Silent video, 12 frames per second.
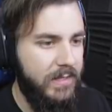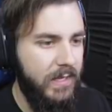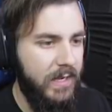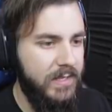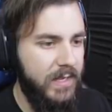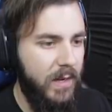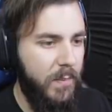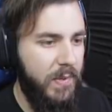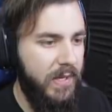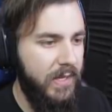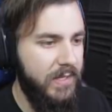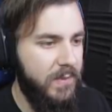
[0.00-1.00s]
doesn't
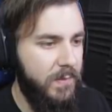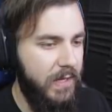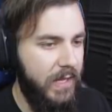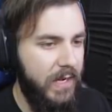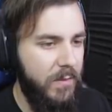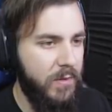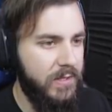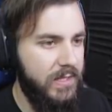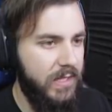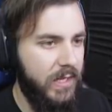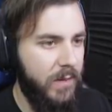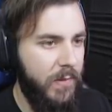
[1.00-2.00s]
appear to be any more
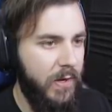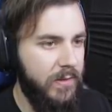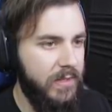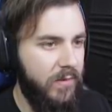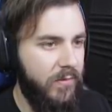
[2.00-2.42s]
silica pearls,